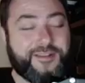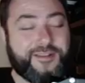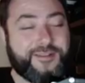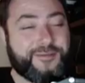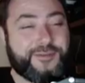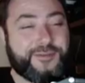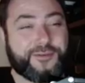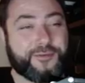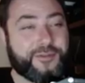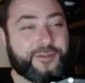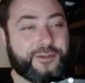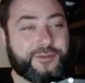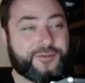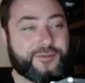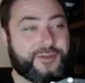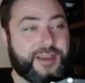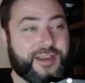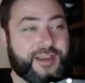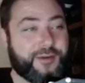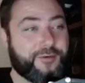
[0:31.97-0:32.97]
Sure, they'll
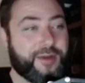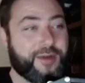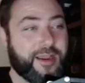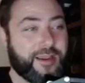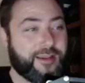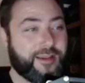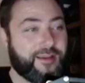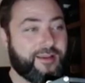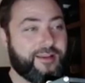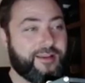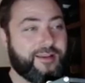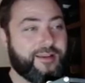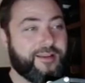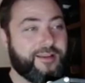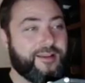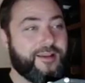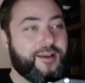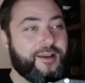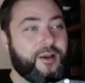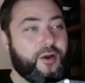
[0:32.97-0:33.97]
treat you great.
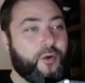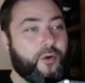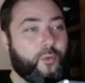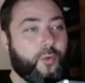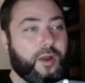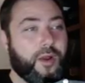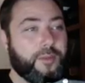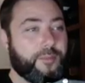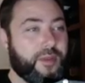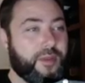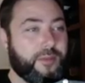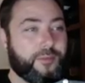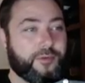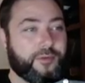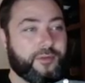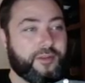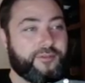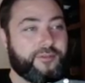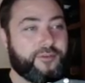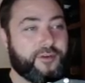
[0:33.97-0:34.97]
White
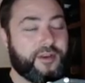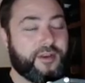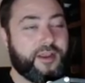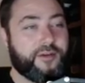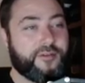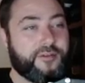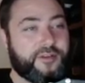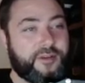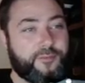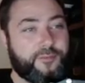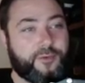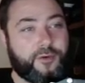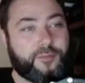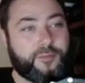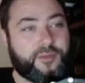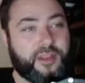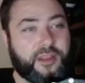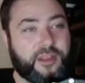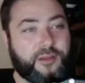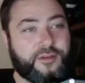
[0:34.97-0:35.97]
people, if you're inheriting
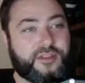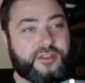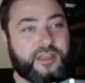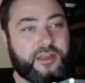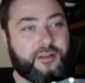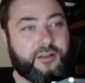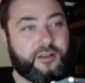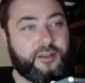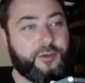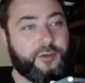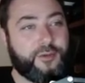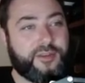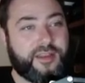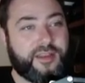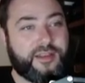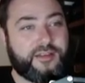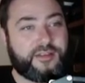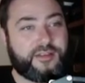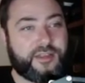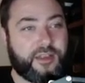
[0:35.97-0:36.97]
property you
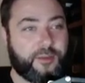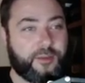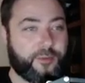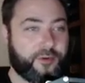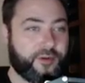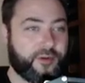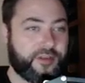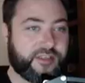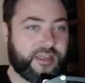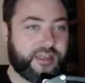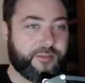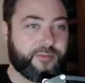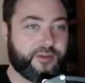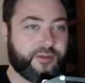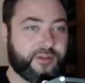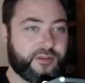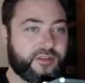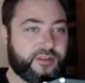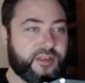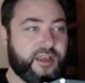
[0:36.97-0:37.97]
intend to sell upon
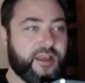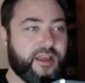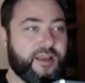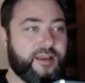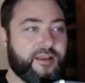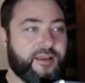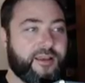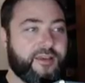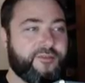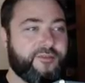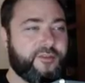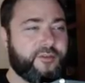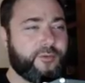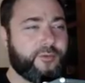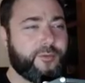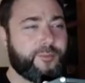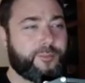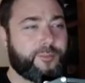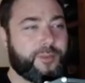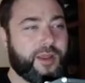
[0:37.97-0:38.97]
acceptance, give it to
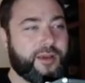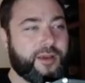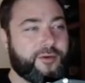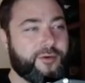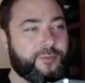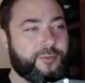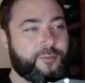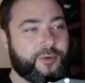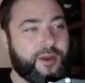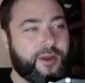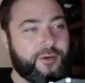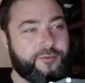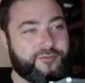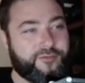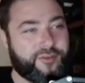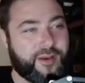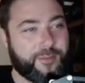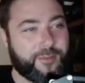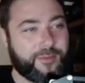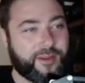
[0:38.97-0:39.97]
a black or brown
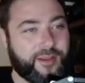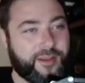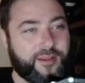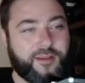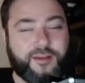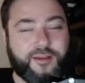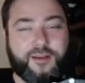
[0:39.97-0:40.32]
family.